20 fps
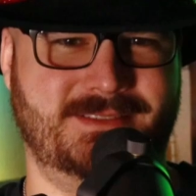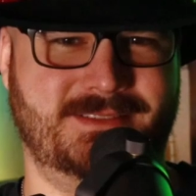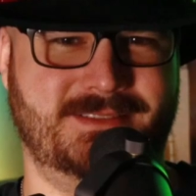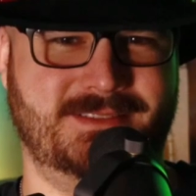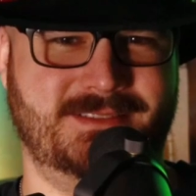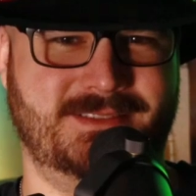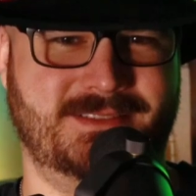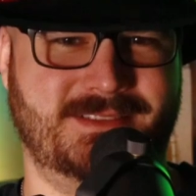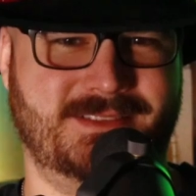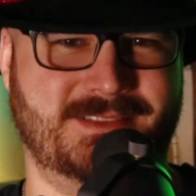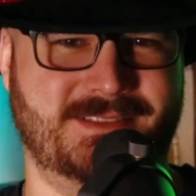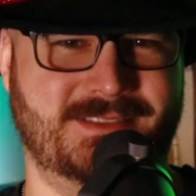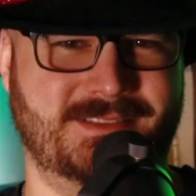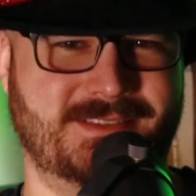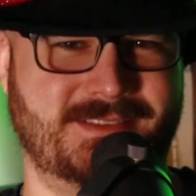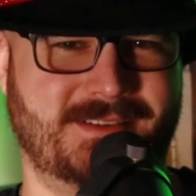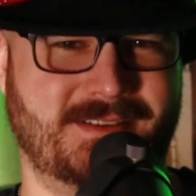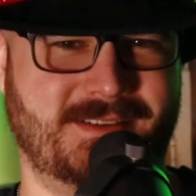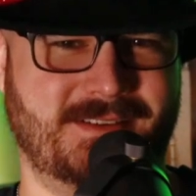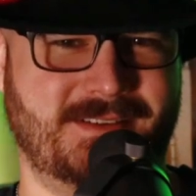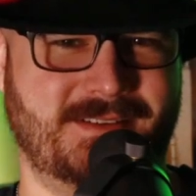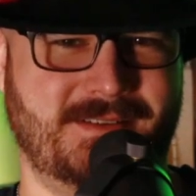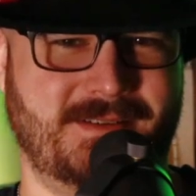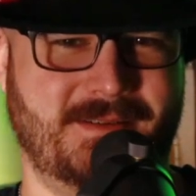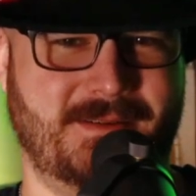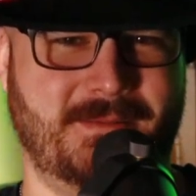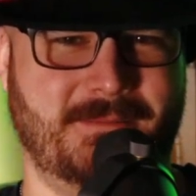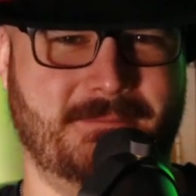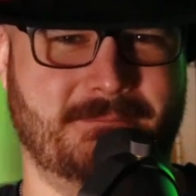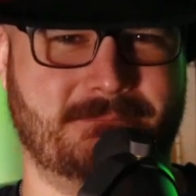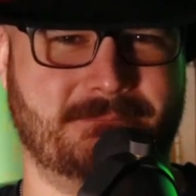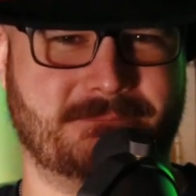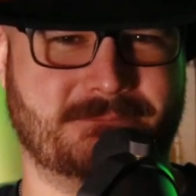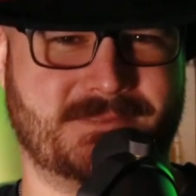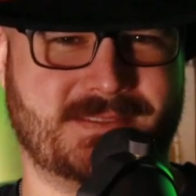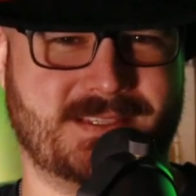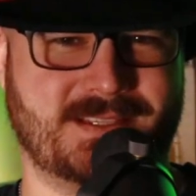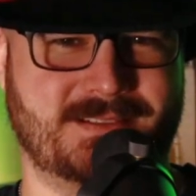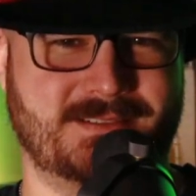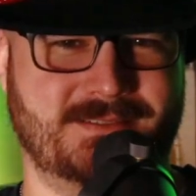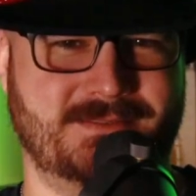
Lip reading: (no one is talking)